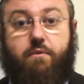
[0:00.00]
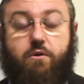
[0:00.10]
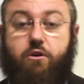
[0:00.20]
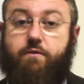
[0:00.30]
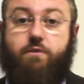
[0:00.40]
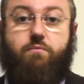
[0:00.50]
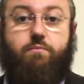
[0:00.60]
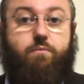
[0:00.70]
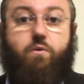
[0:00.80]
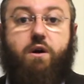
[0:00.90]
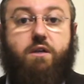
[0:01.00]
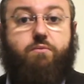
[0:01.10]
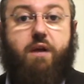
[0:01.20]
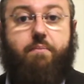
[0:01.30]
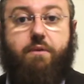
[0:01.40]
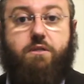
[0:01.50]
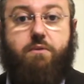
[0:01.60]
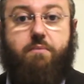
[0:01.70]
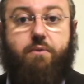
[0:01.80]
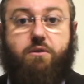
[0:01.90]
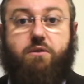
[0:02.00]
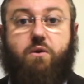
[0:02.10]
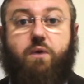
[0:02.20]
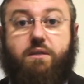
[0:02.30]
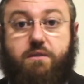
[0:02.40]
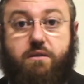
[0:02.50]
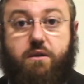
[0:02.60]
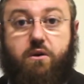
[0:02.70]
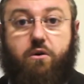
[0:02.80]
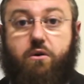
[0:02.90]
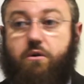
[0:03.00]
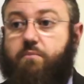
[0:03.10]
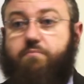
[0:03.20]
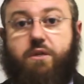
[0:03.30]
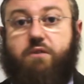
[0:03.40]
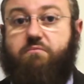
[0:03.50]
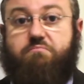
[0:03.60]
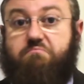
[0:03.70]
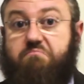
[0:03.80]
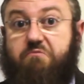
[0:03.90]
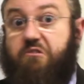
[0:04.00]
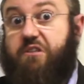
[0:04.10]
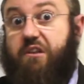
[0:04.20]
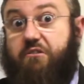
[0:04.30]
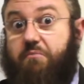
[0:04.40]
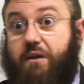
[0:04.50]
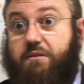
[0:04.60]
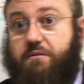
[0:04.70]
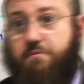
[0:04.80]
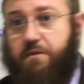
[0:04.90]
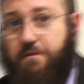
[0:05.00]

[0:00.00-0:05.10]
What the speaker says: Or even worse, what happens when a person quits? Or, falls under a bus?